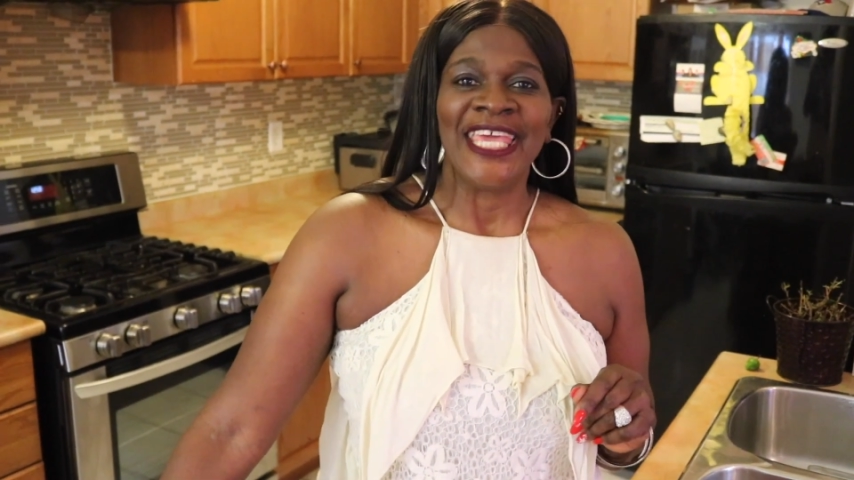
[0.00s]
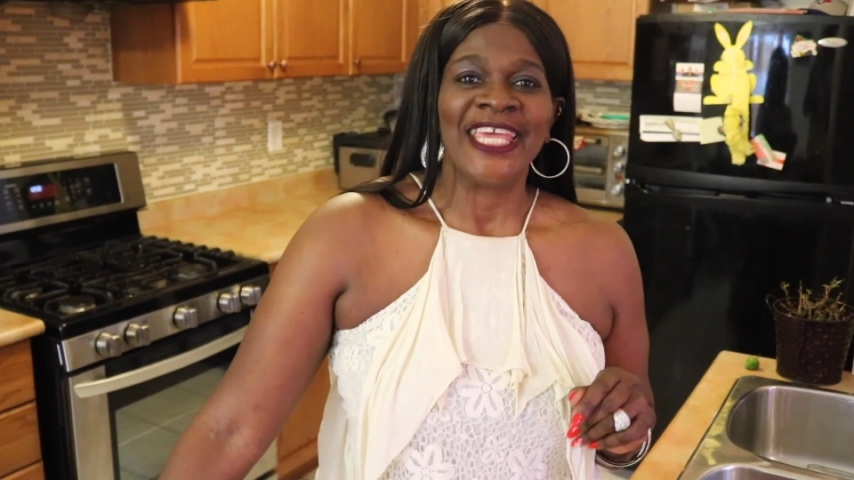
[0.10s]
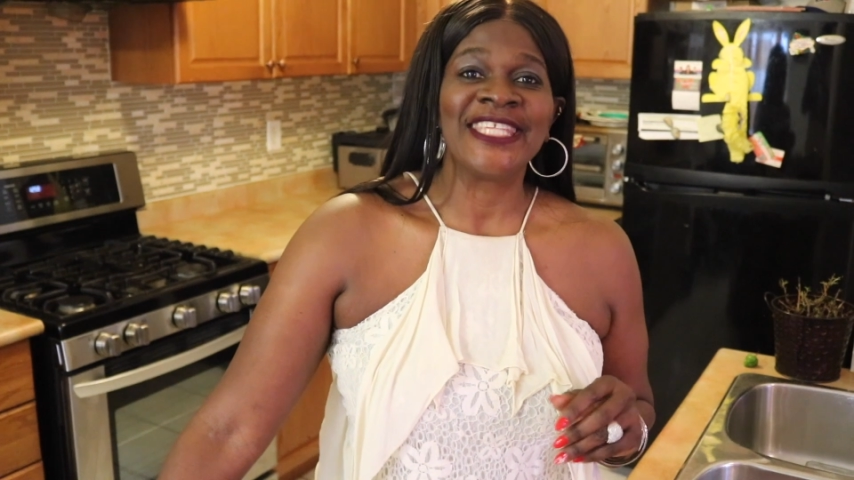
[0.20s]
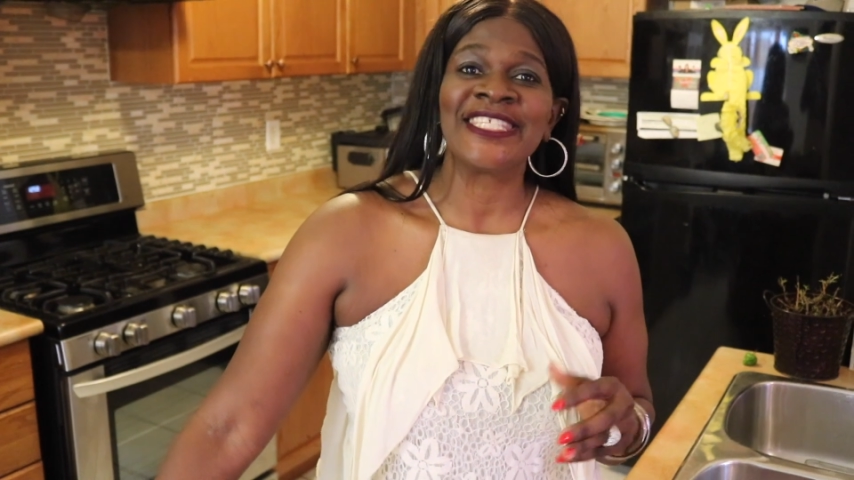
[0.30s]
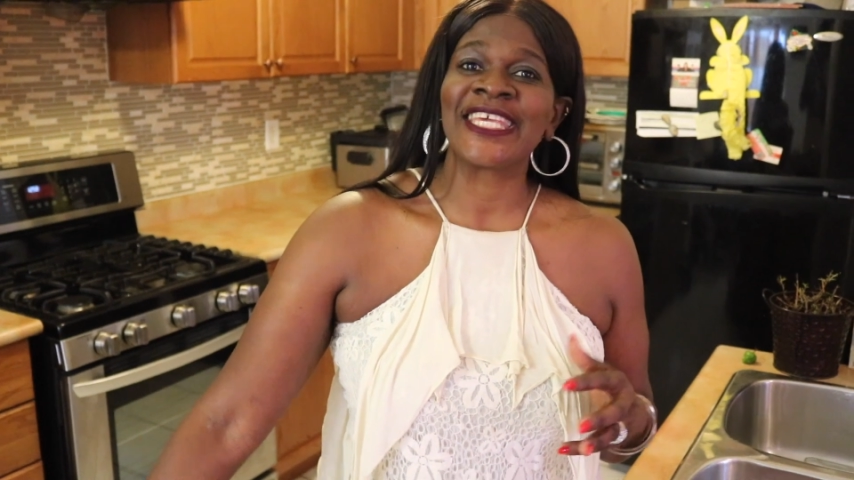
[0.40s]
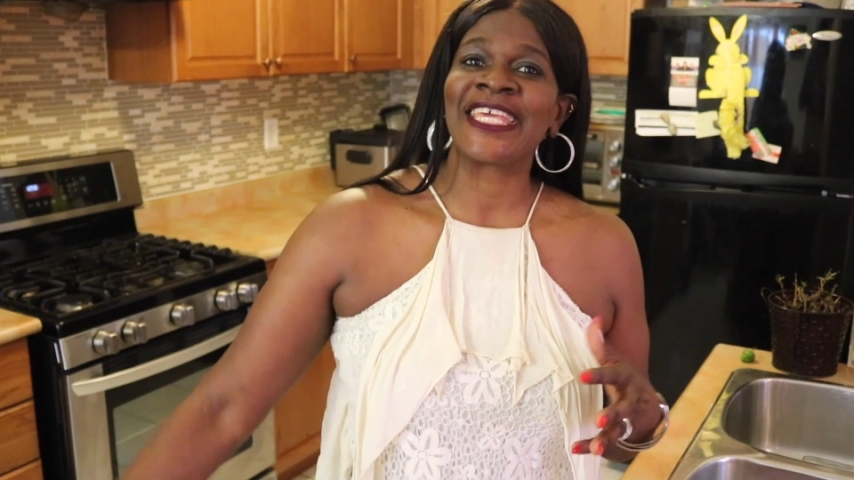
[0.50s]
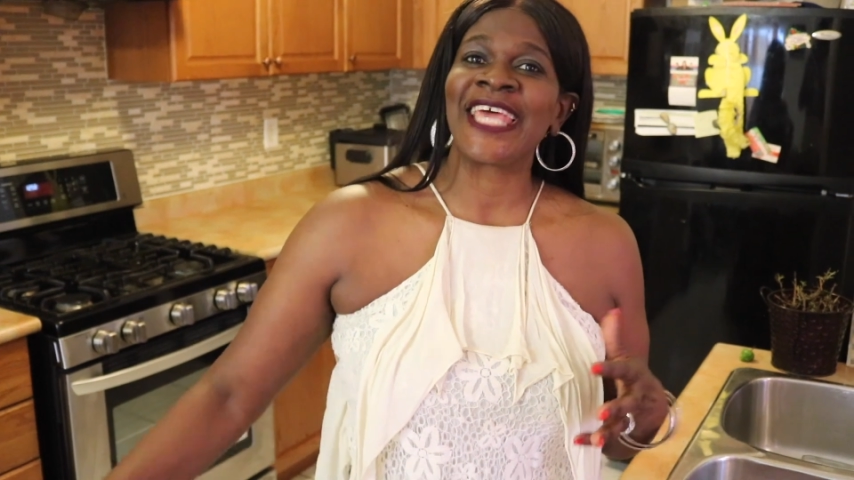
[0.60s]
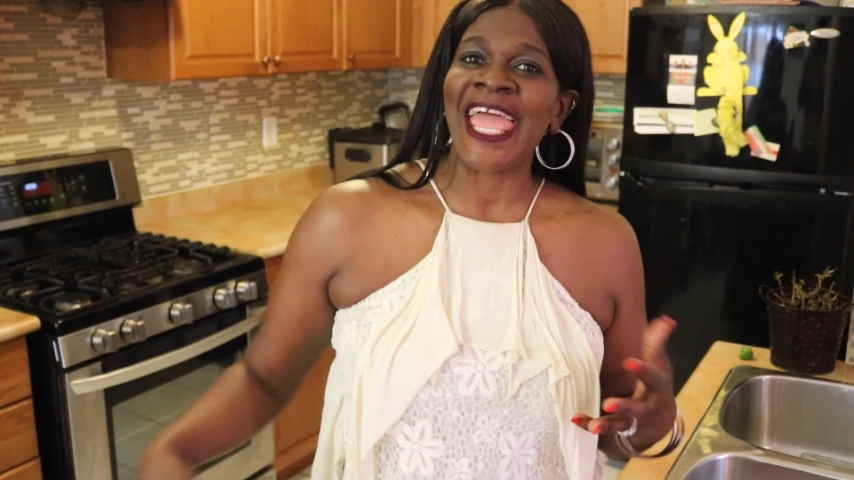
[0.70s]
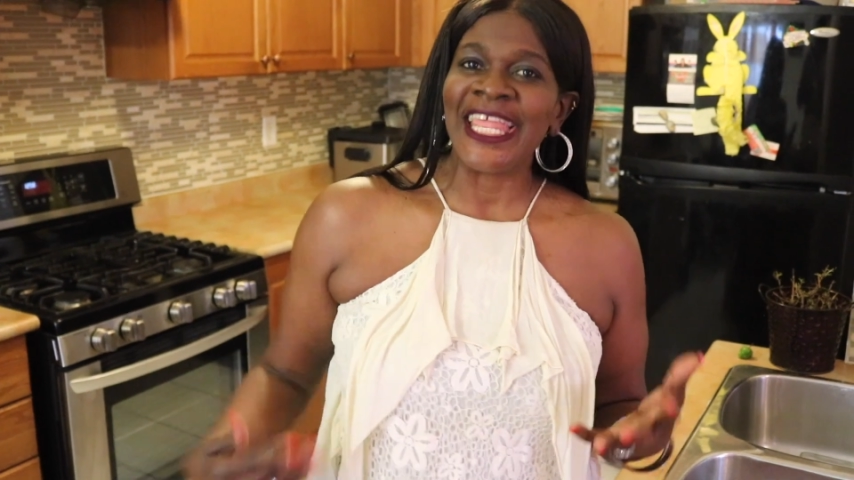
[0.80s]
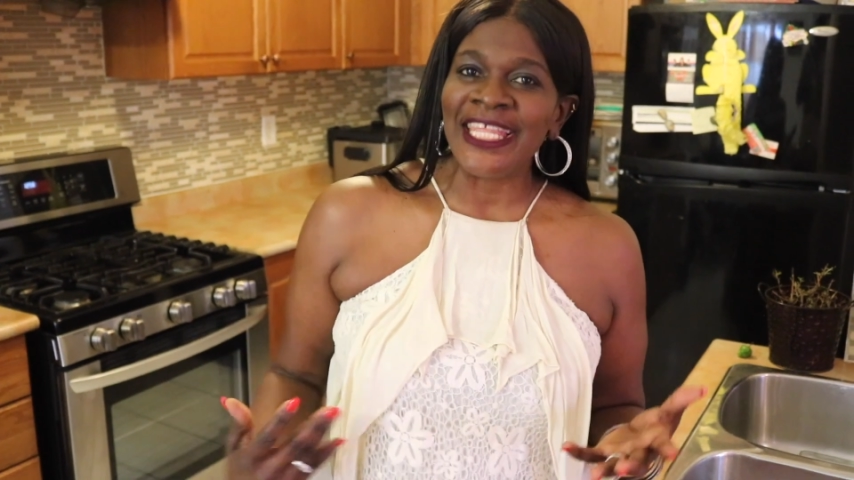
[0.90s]
It's a
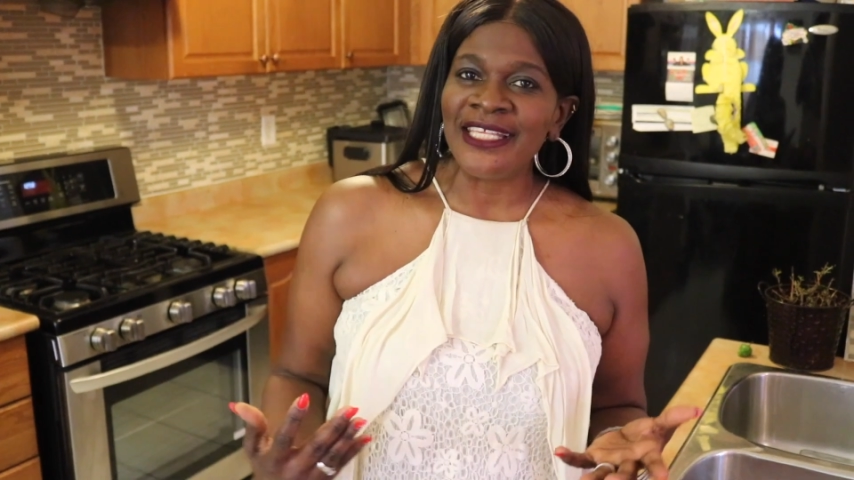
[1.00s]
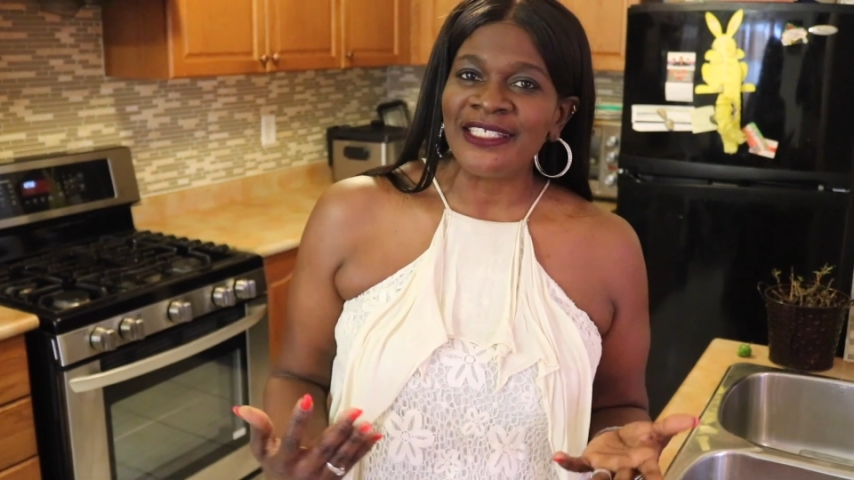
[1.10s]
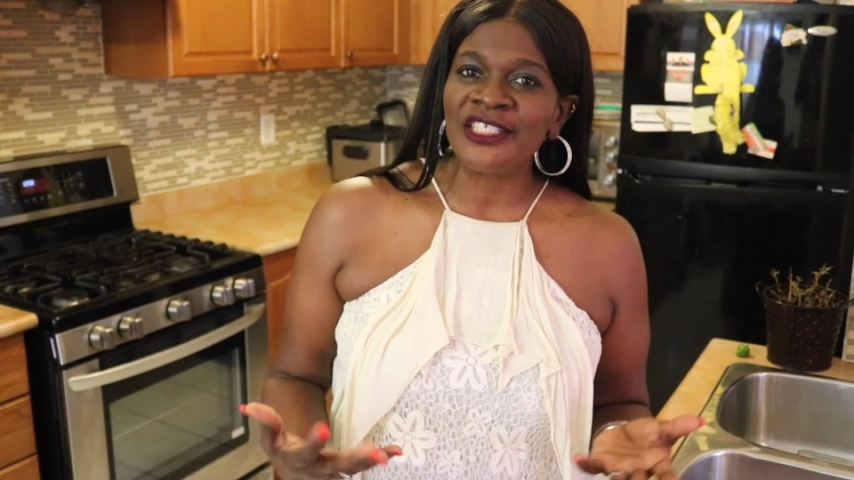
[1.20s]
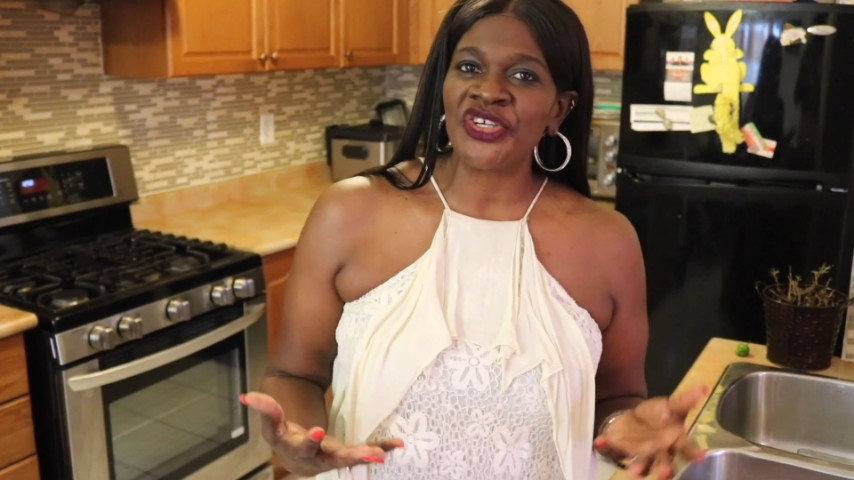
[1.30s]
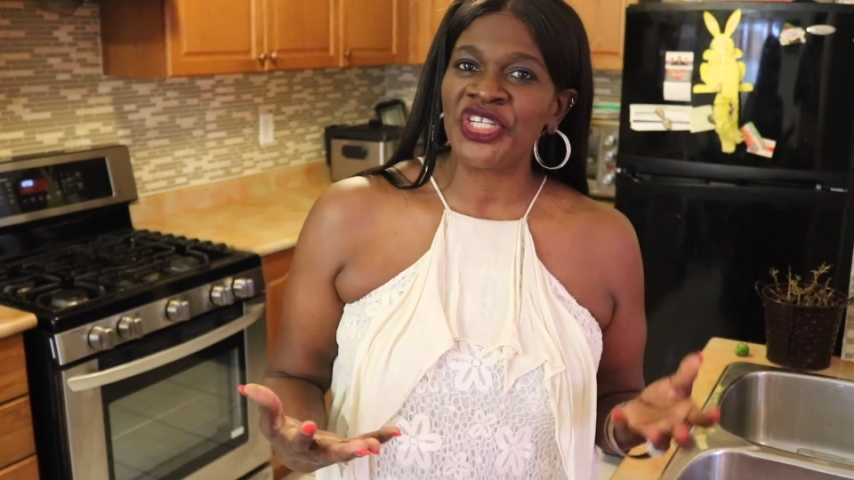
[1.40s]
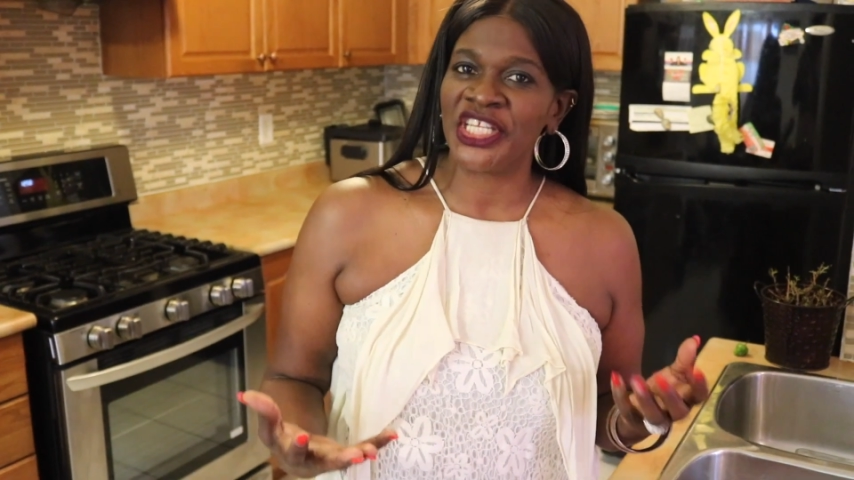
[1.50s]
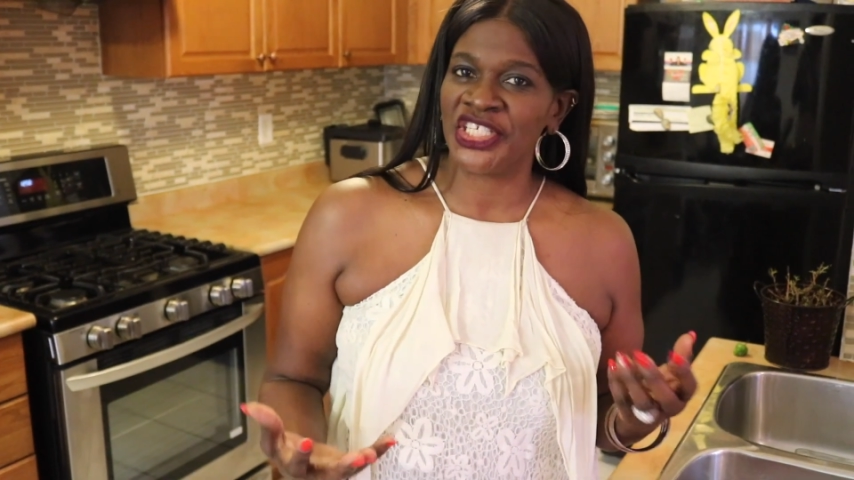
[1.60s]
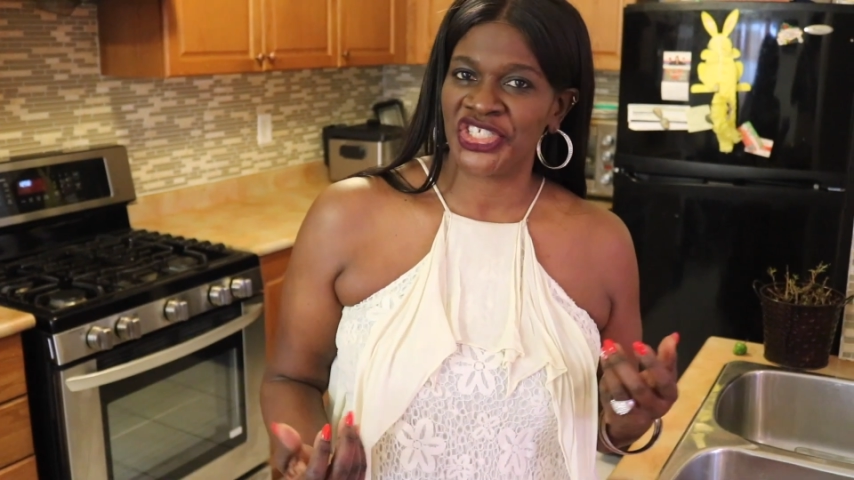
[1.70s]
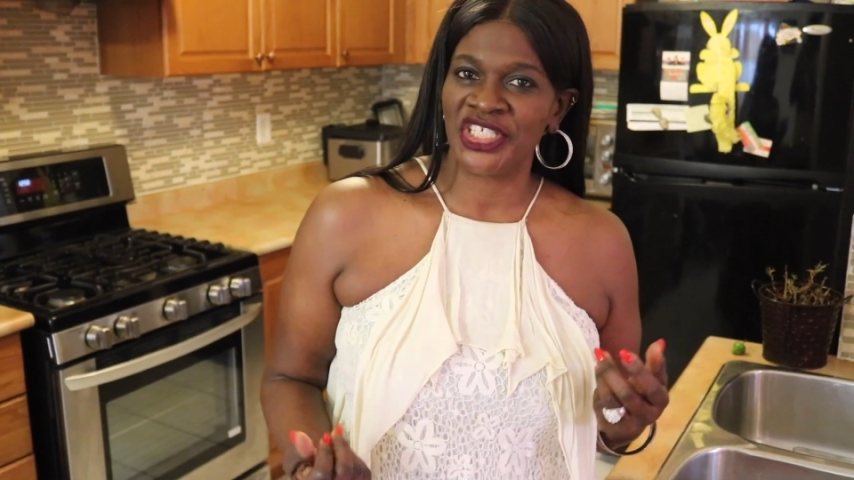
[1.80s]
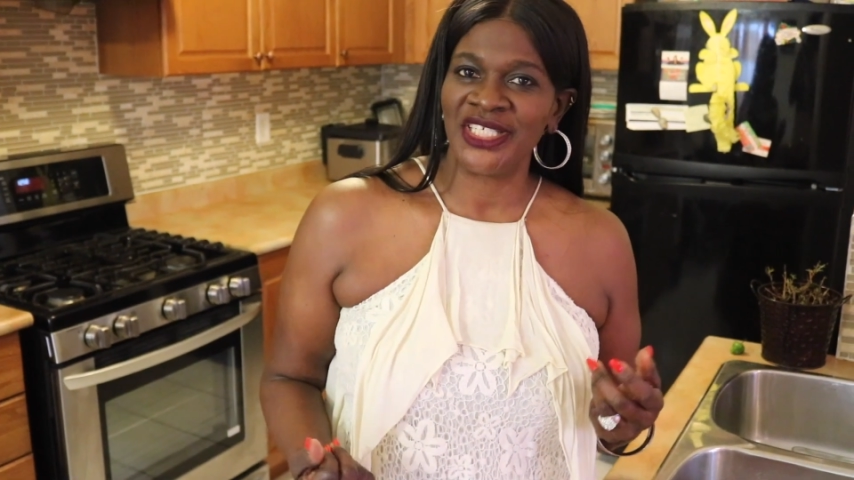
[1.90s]
Guyanese
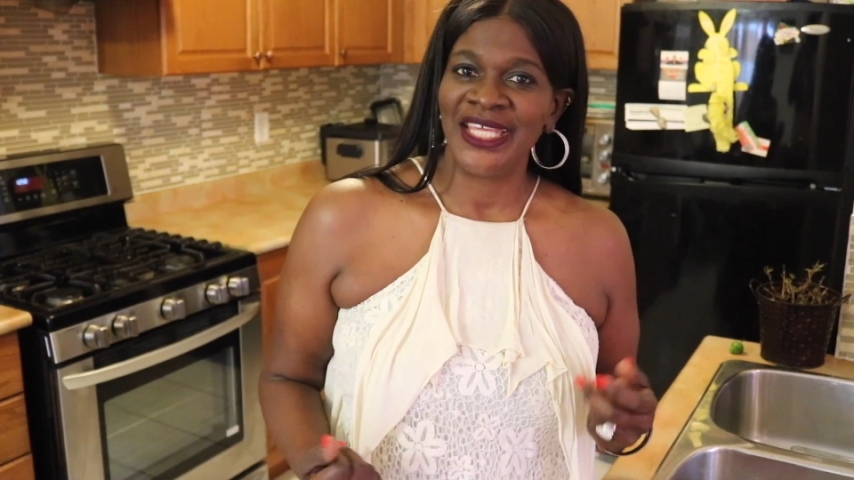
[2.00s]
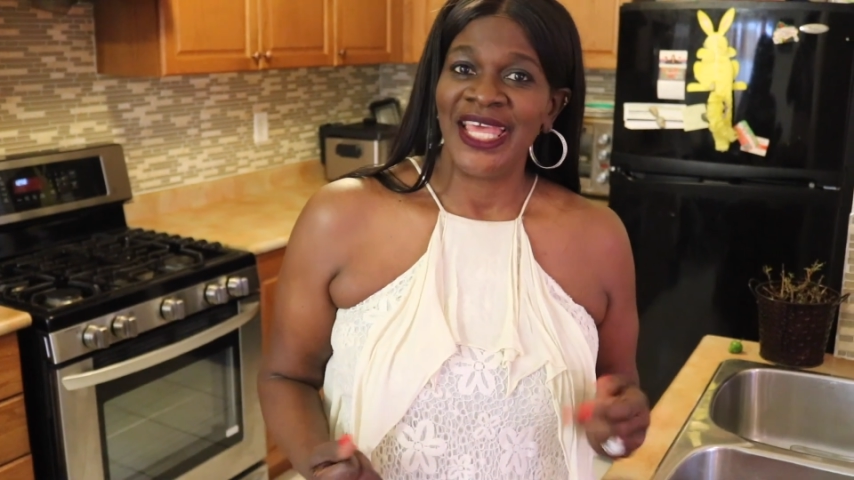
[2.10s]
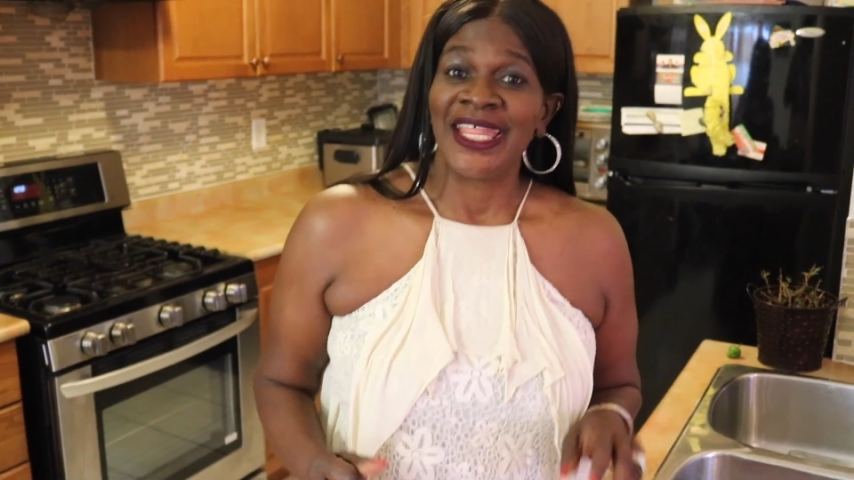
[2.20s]
tradition